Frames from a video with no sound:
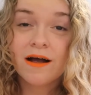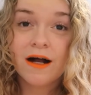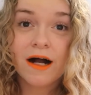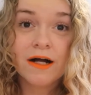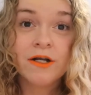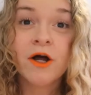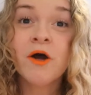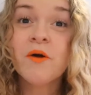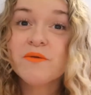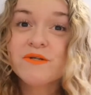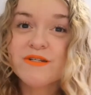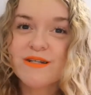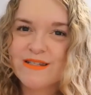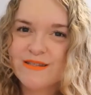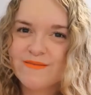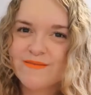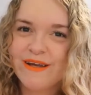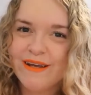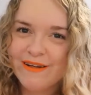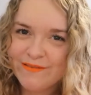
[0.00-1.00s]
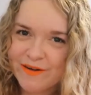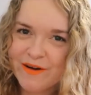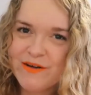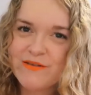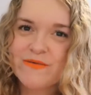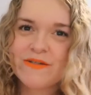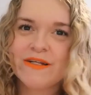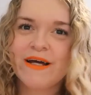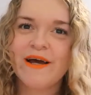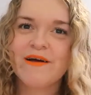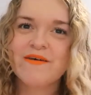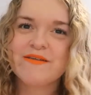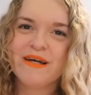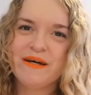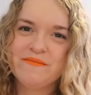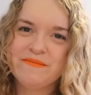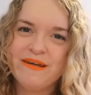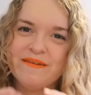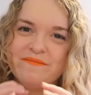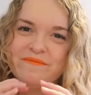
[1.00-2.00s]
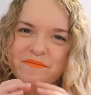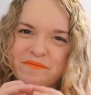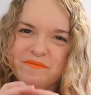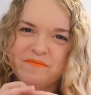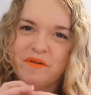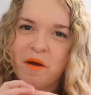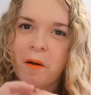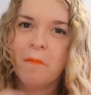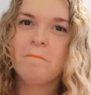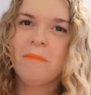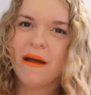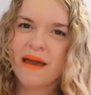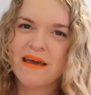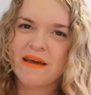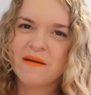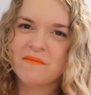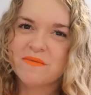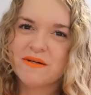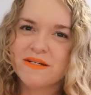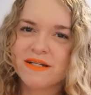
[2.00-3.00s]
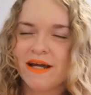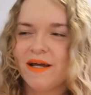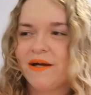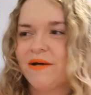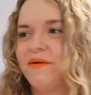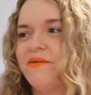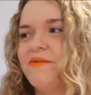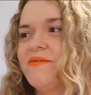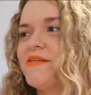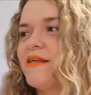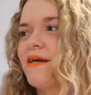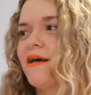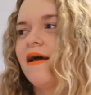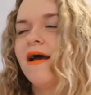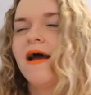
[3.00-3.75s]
I don't just mean roast potatoes, I mean baking potatoes.